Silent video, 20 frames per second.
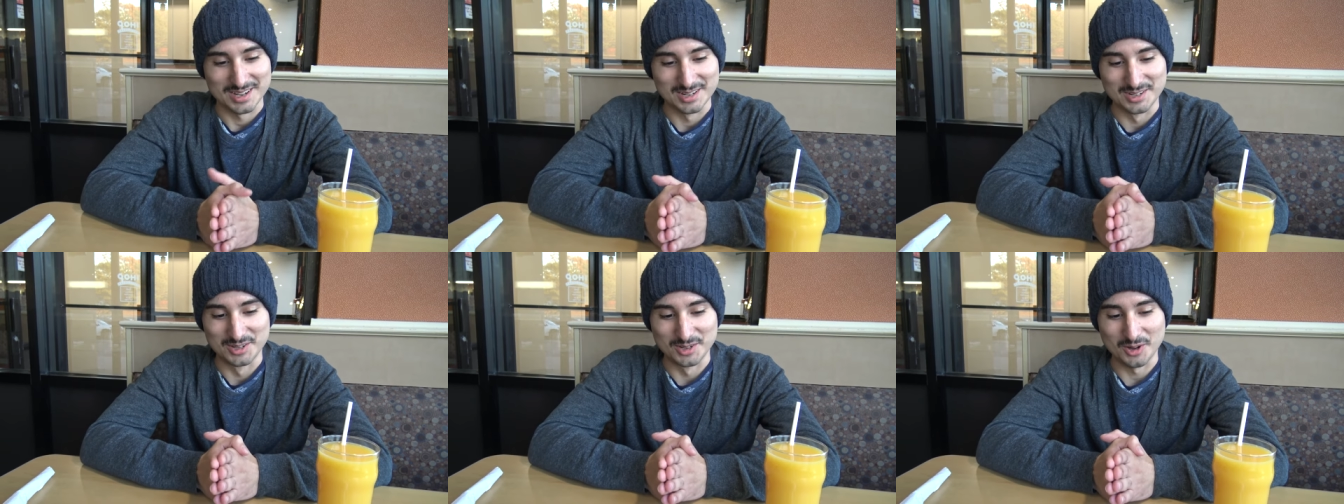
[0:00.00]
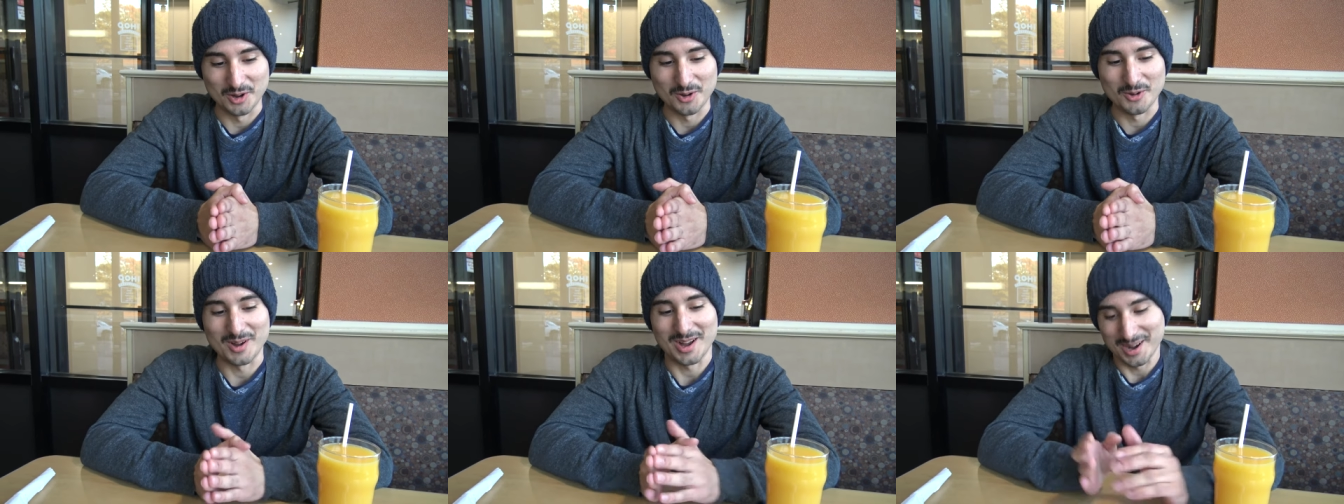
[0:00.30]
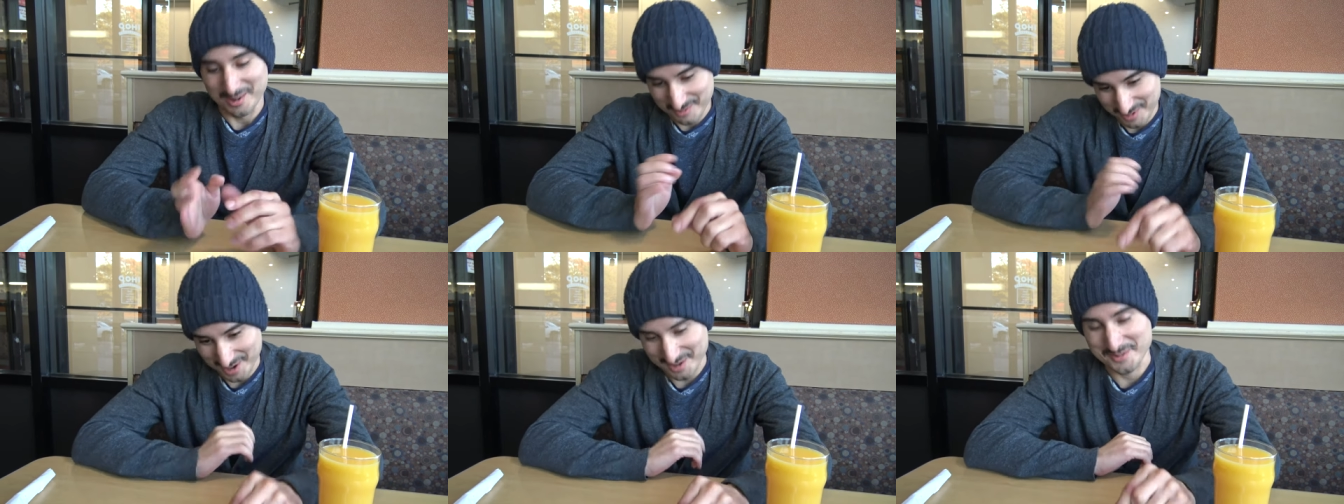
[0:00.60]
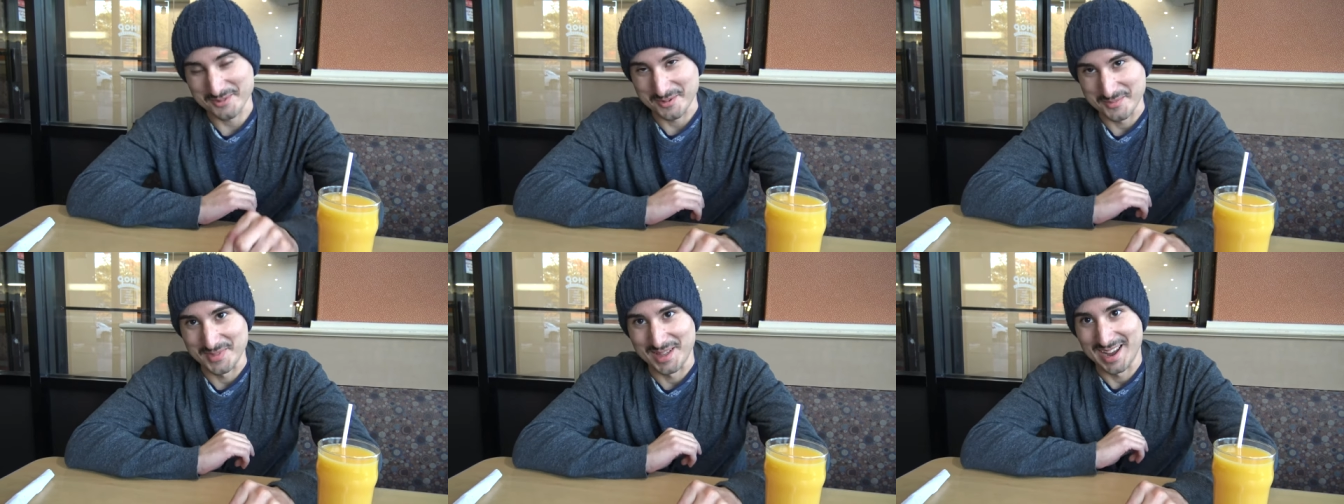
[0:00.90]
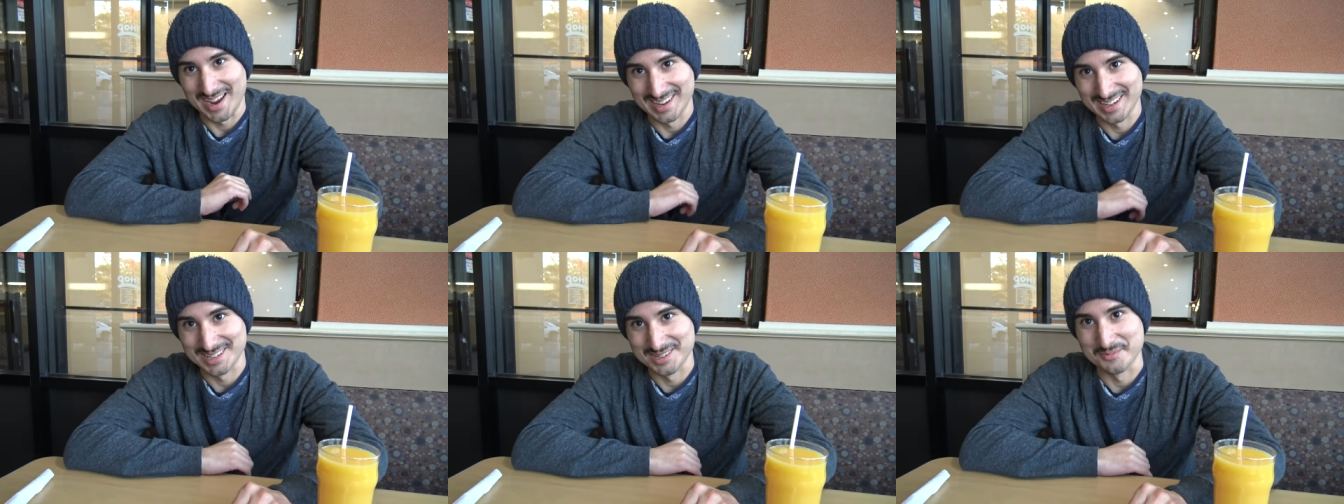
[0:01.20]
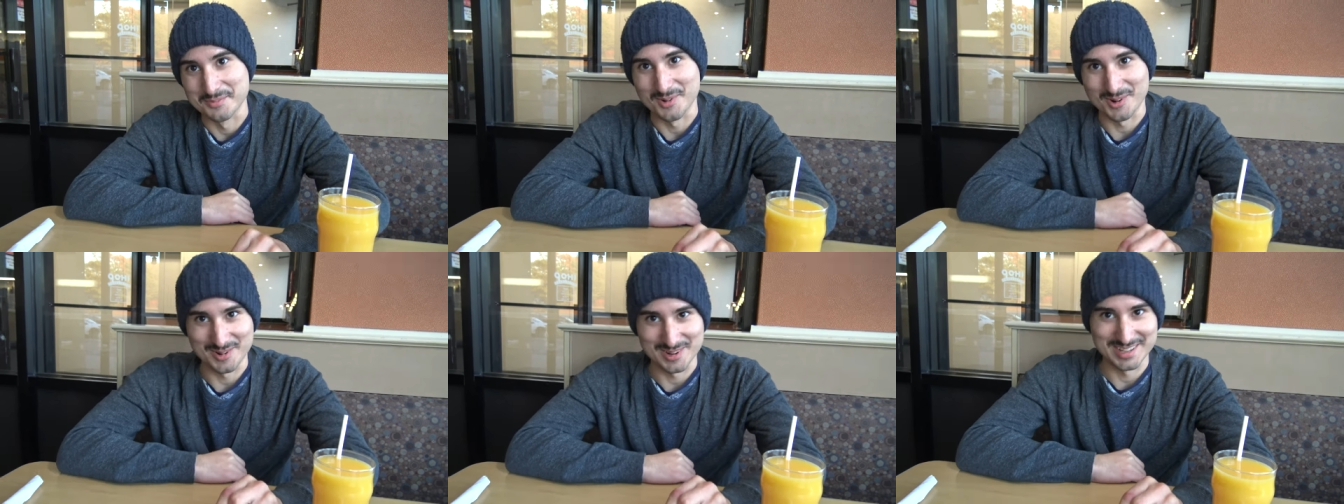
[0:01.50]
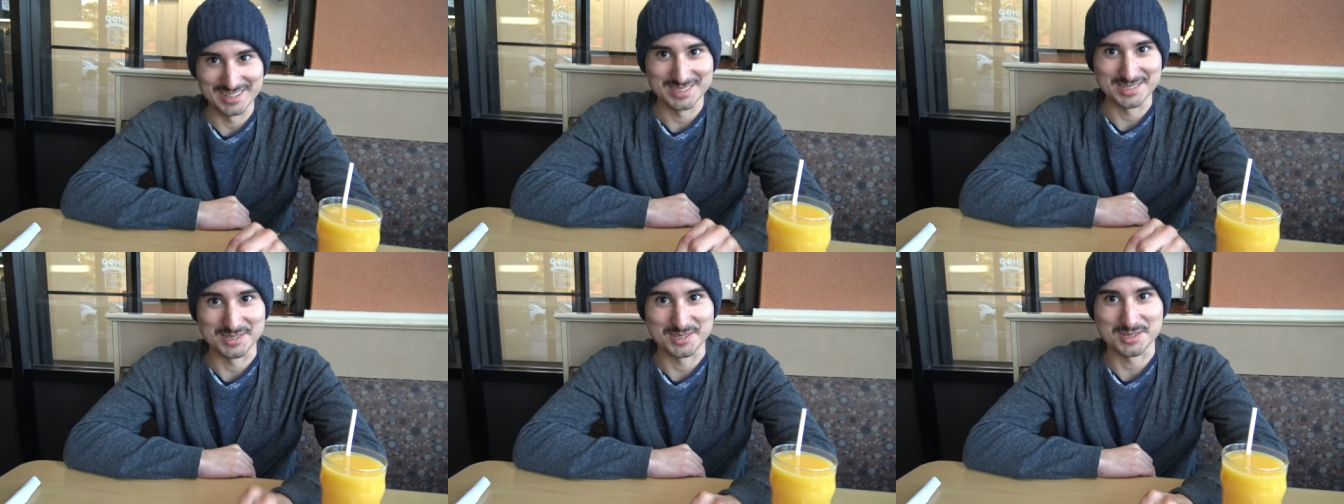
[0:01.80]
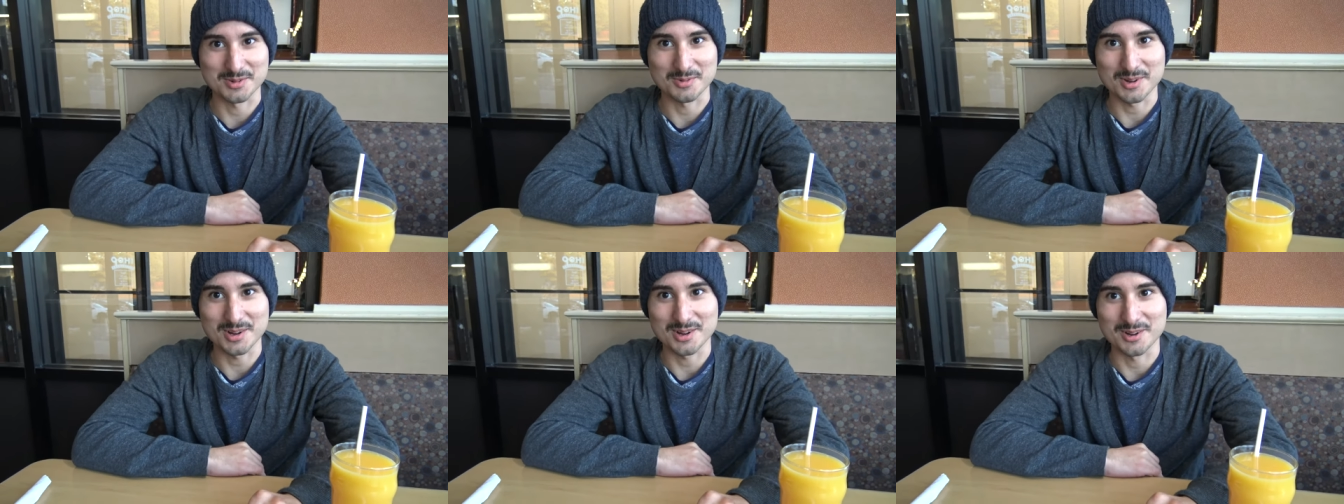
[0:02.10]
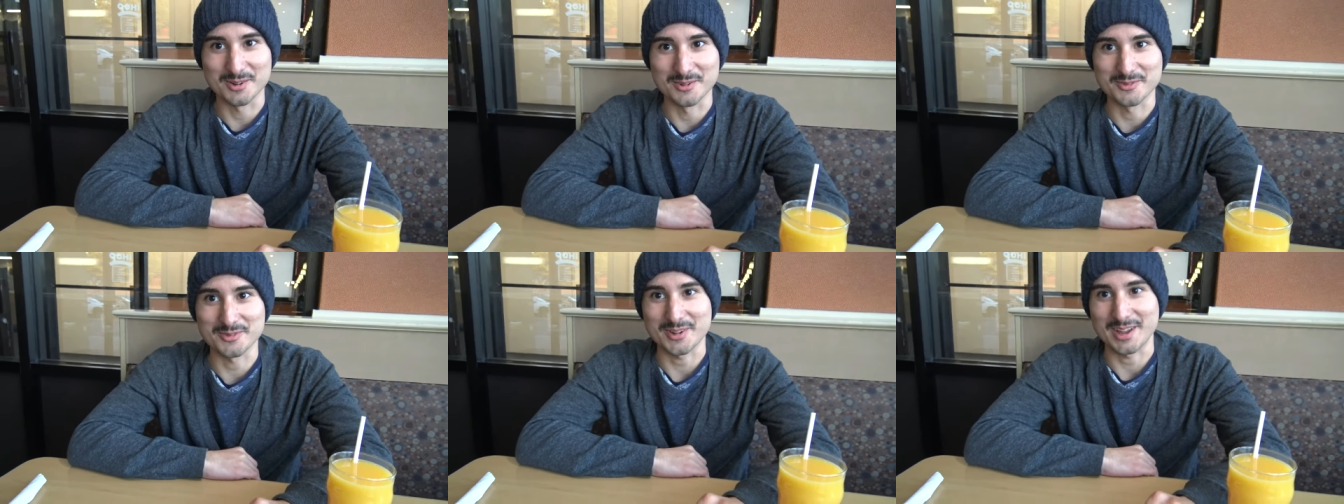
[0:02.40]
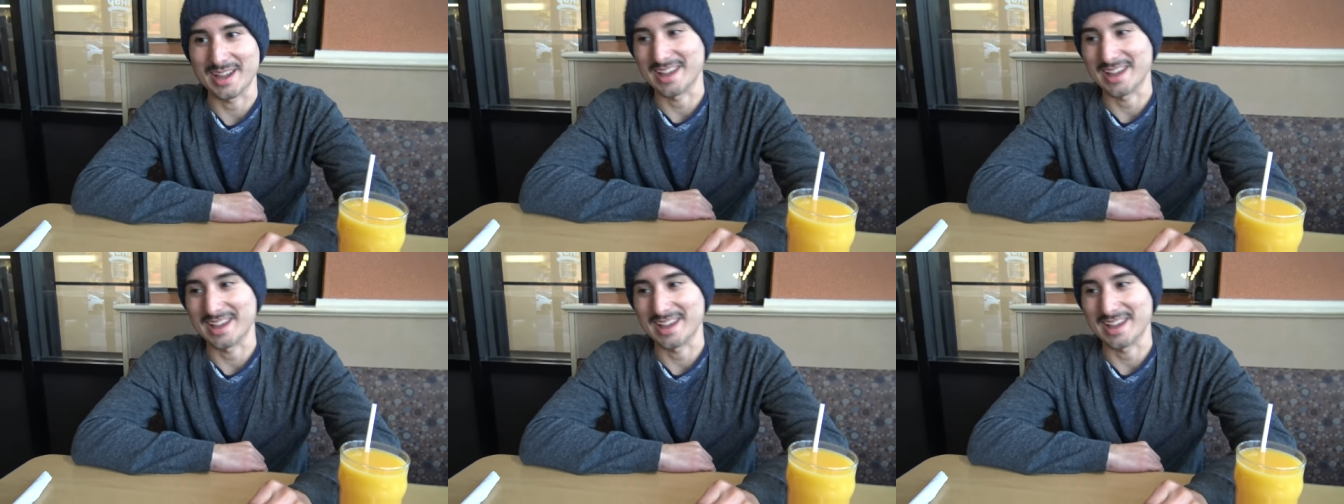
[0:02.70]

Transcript: no, I work from 9 in the morning to 12.